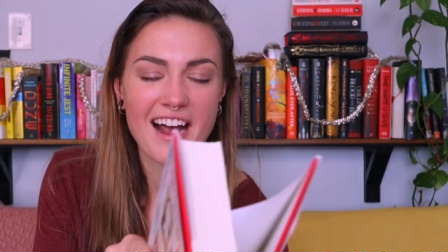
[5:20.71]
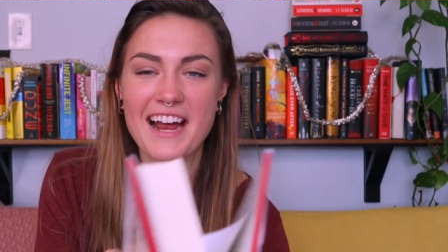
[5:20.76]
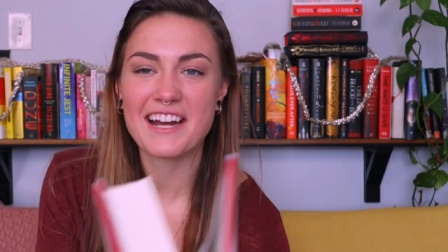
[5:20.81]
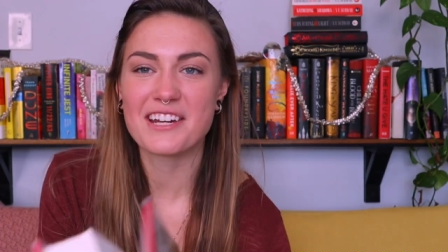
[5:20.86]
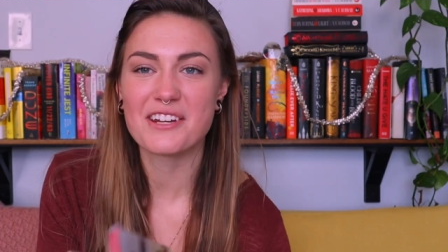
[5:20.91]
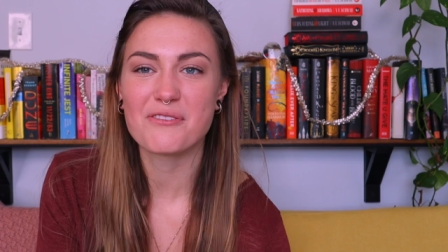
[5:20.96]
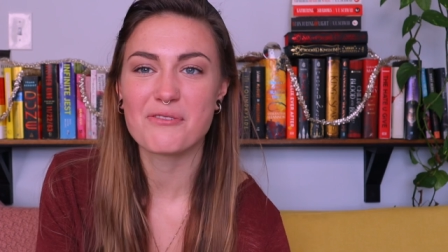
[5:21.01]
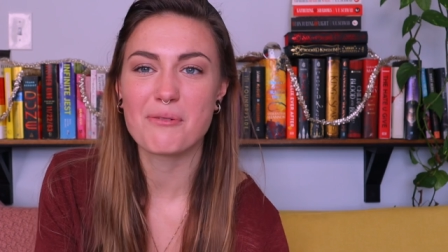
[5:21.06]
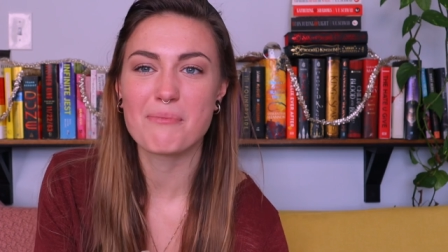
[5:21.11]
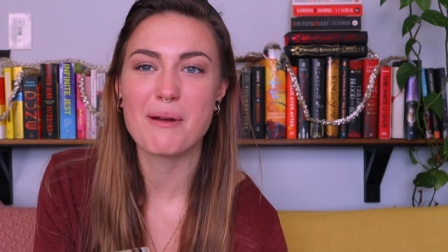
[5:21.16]
I
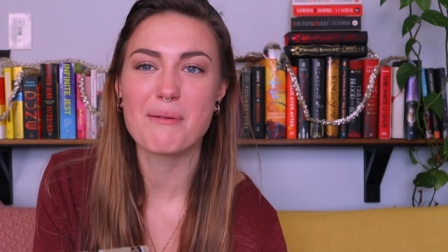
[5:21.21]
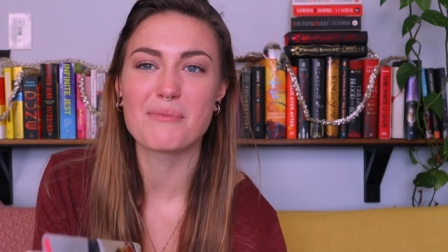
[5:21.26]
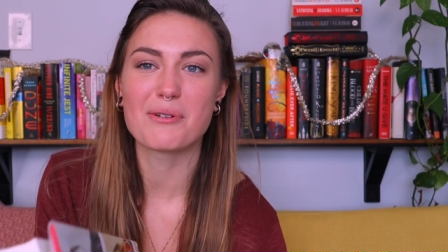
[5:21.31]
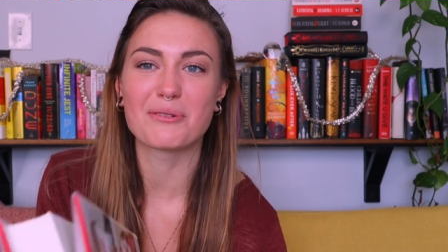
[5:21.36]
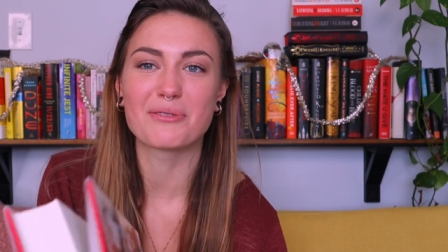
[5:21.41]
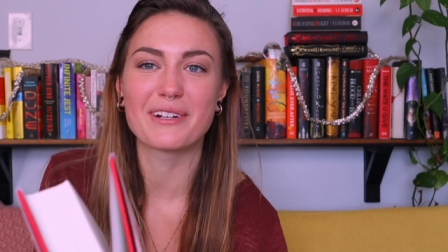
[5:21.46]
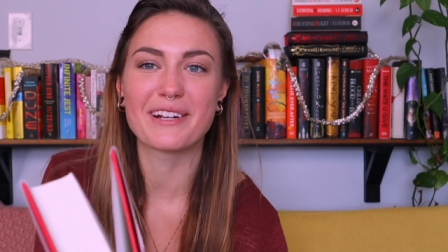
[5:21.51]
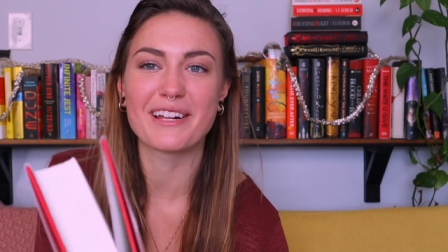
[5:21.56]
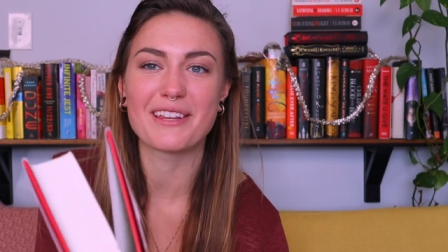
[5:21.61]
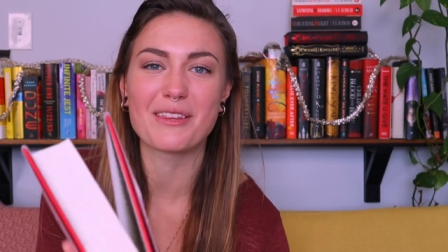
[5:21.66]
didn't
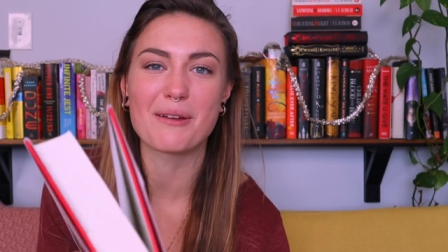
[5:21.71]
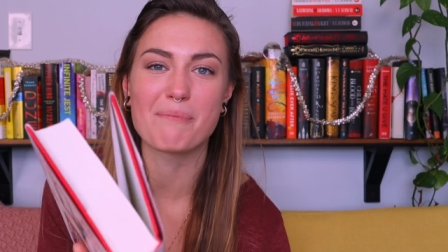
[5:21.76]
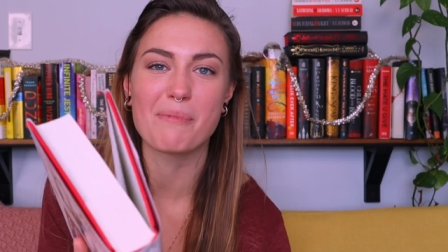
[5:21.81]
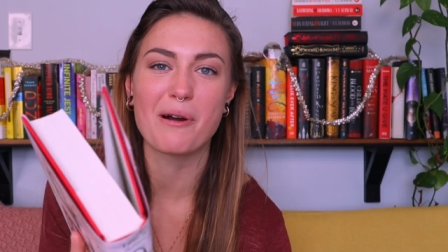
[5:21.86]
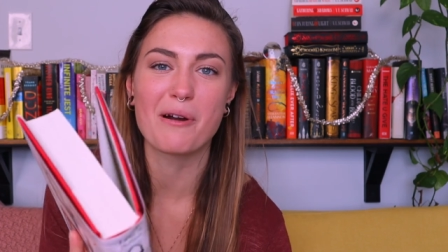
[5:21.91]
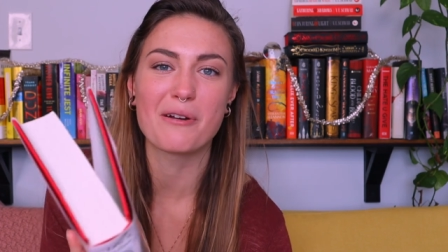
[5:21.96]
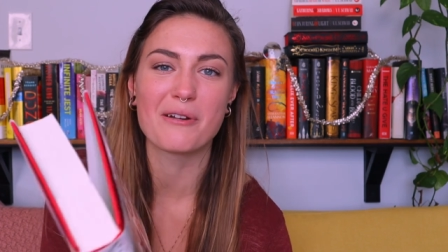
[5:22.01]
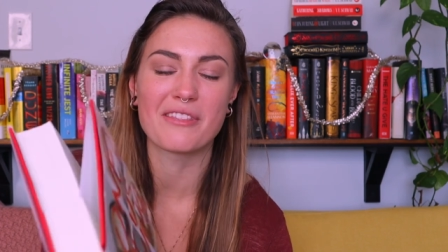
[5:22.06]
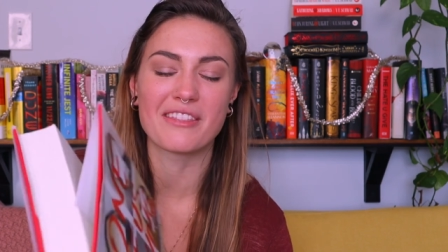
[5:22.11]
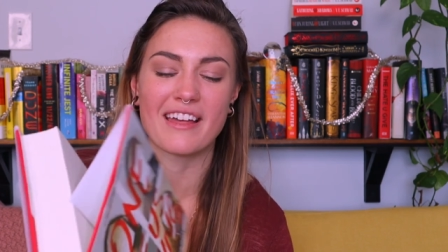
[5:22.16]
remember reading the
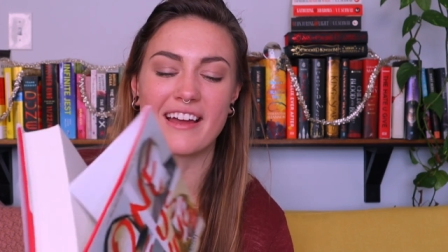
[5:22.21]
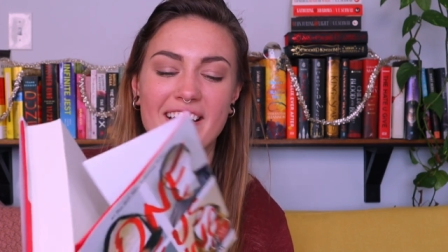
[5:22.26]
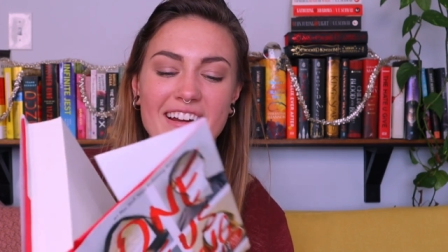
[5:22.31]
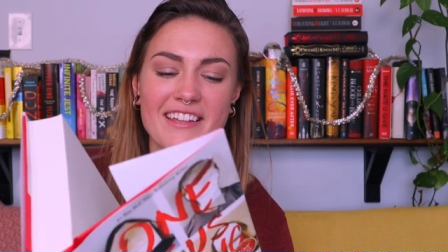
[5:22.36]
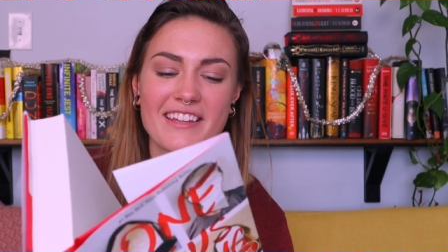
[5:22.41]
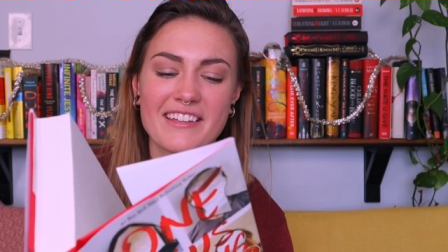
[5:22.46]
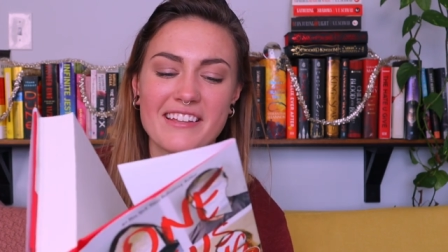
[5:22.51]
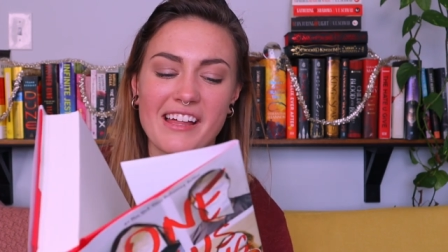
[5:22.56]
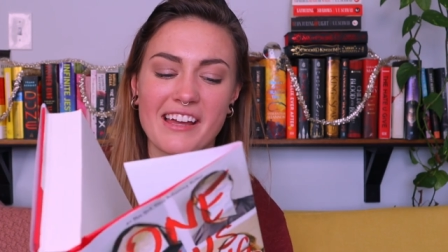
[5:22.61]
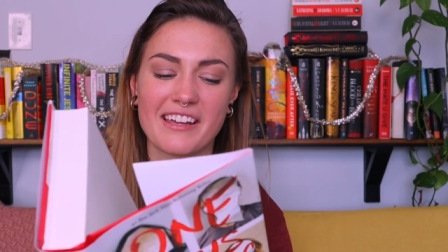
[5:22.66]
part that
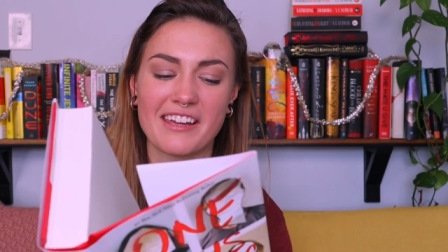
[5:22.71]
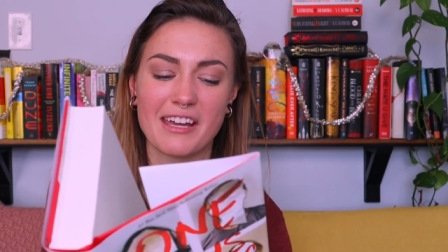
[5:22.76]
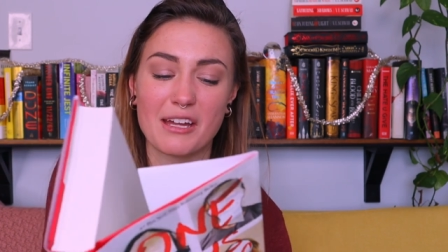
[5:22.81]
he, like,